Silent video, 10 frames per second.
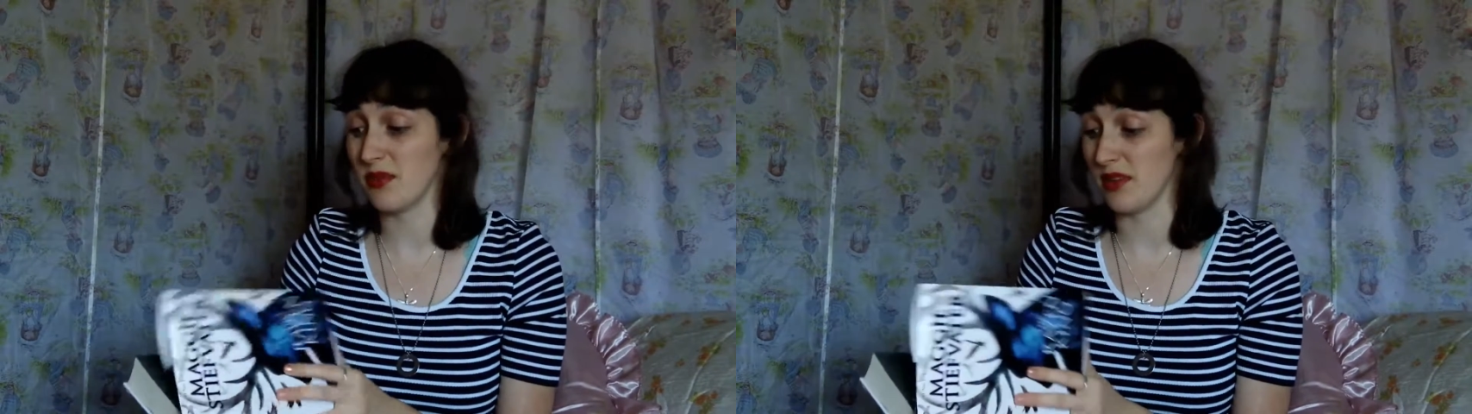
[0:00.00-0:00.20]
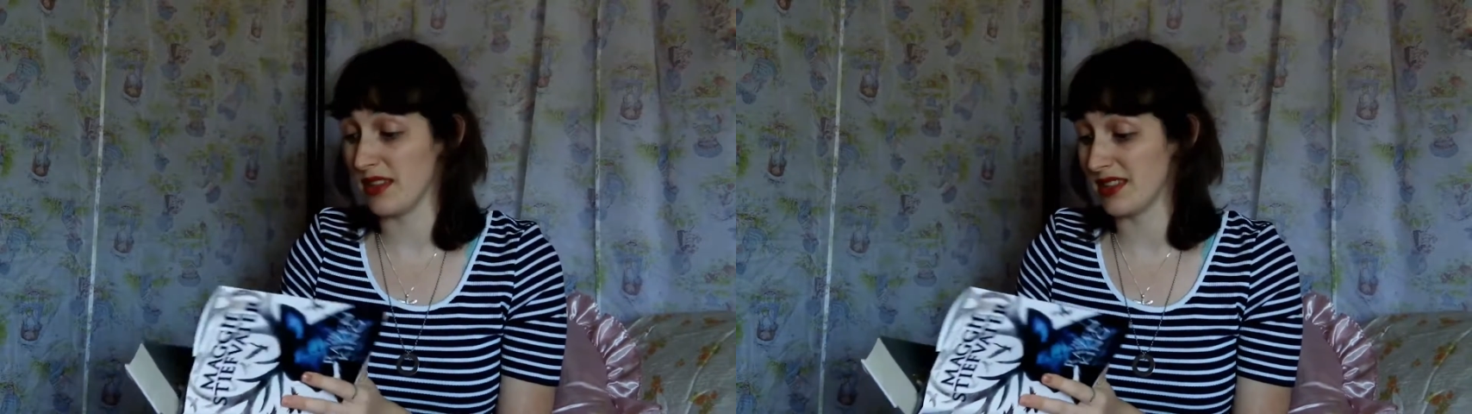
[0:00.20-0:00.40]

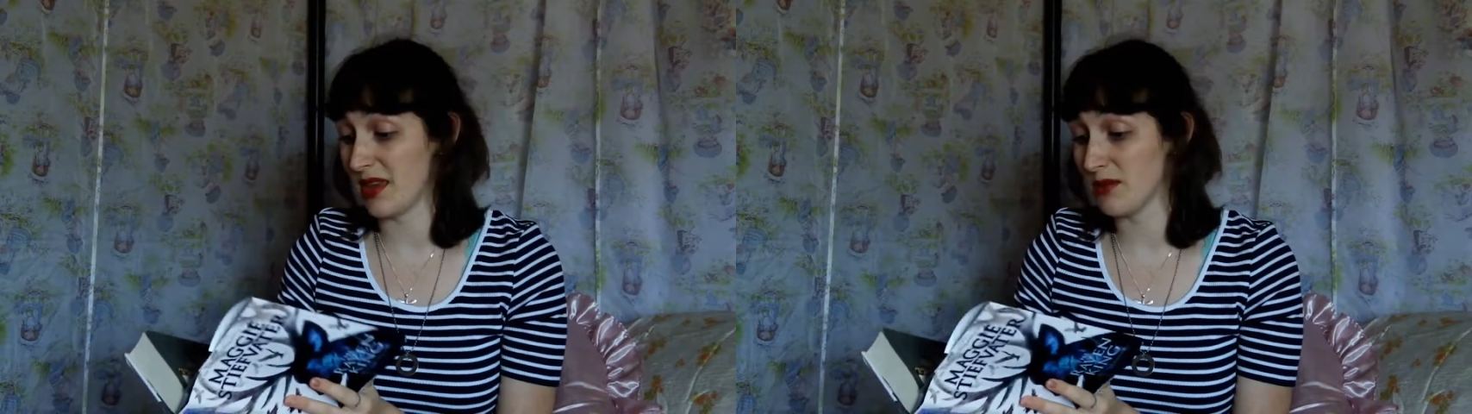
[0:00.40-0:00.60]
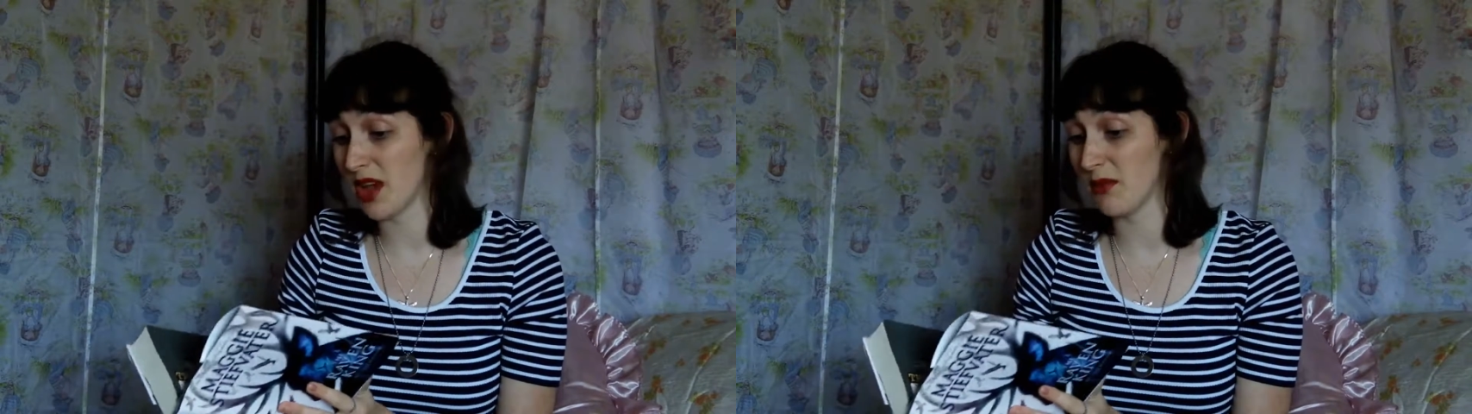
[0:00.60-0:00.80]
but at the
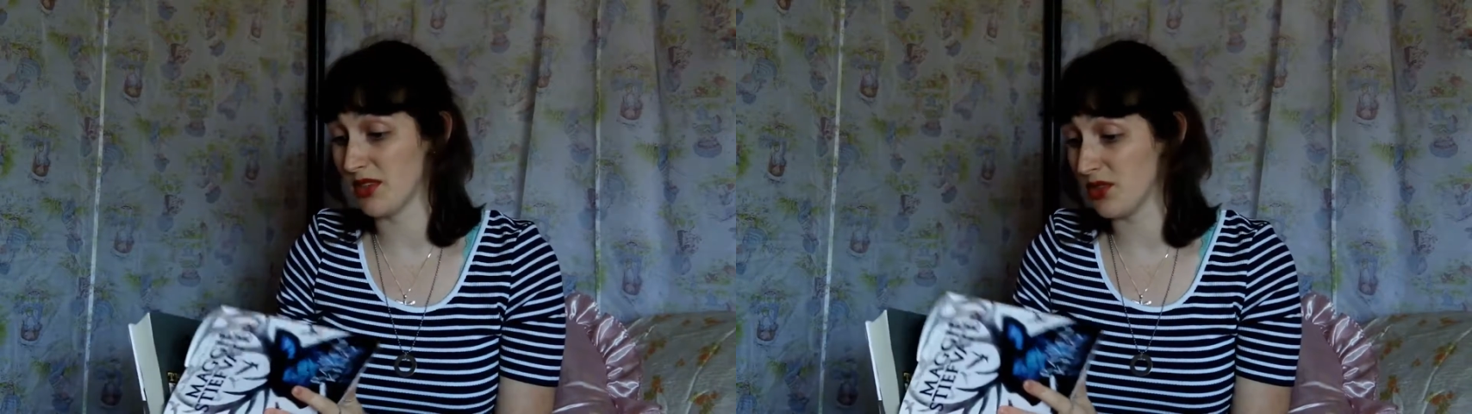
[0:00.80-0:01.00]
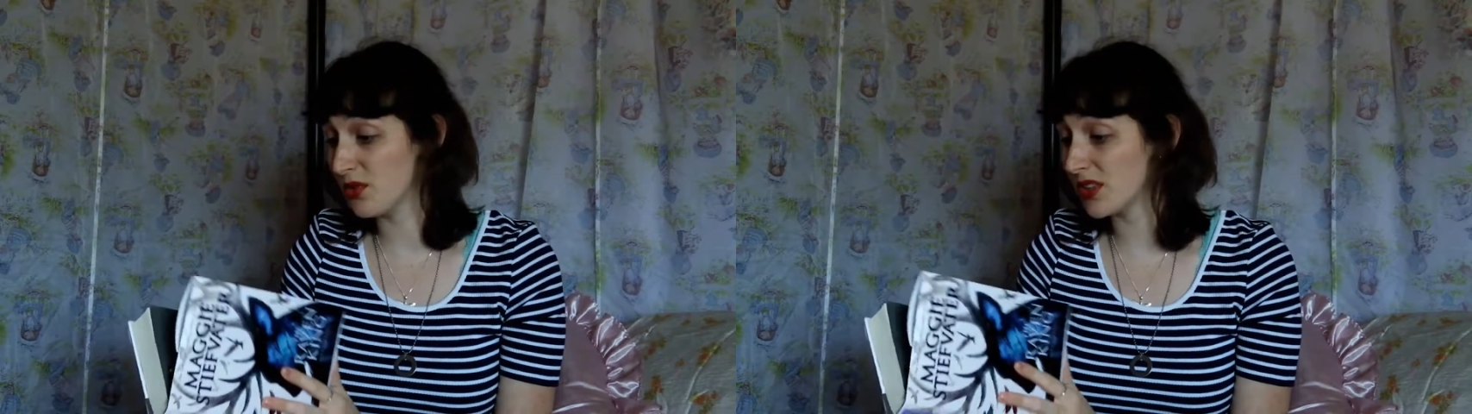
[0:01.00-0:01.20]
same time I
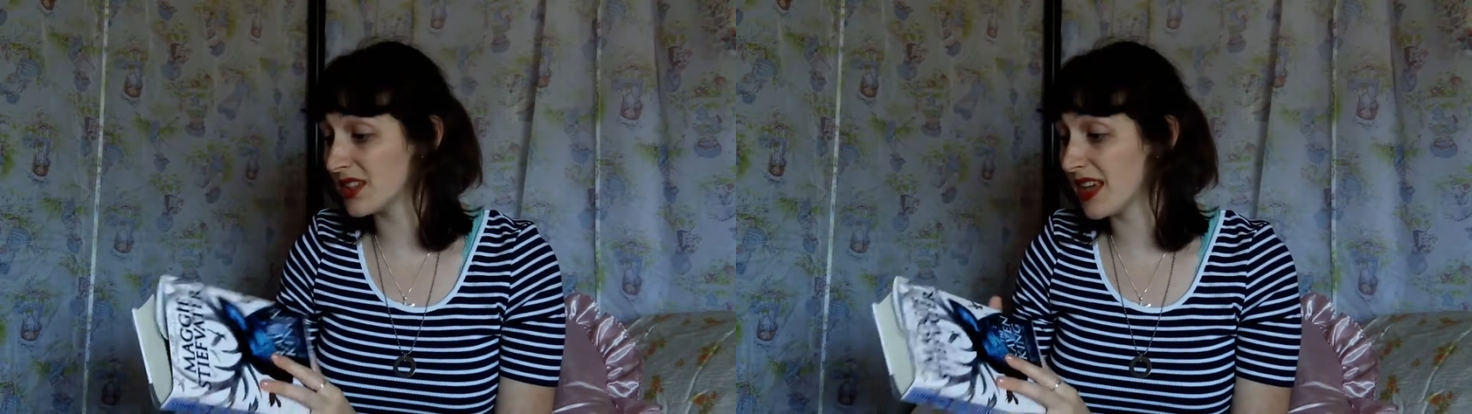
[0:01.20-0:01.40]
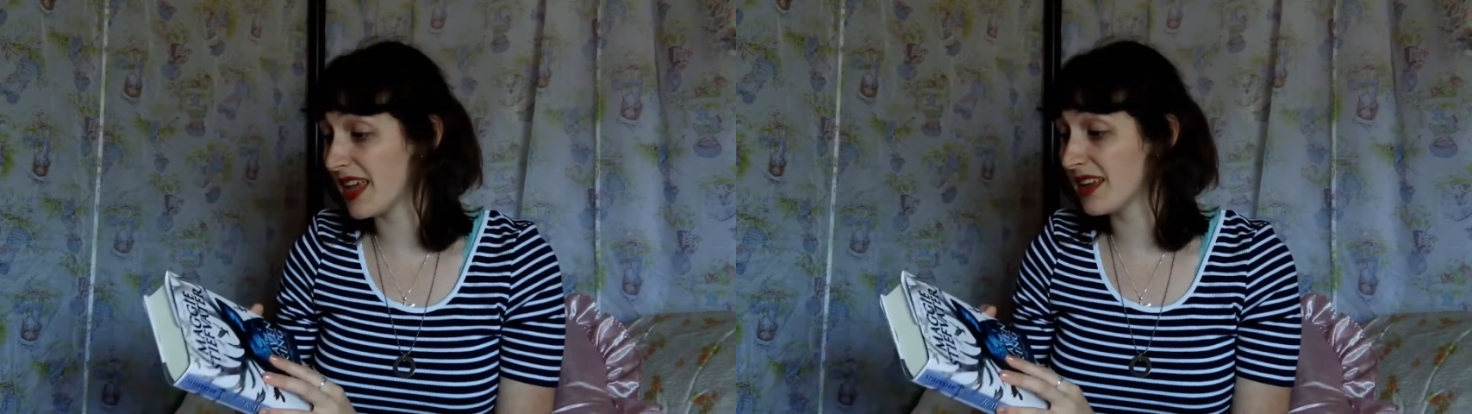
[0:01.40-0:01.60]
do want it
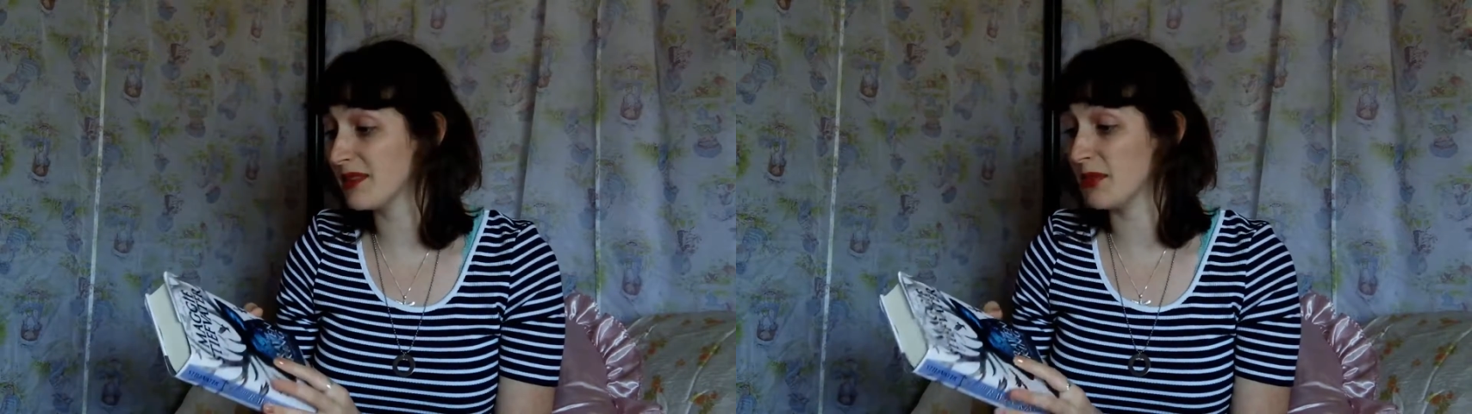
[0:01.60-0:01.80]
to end.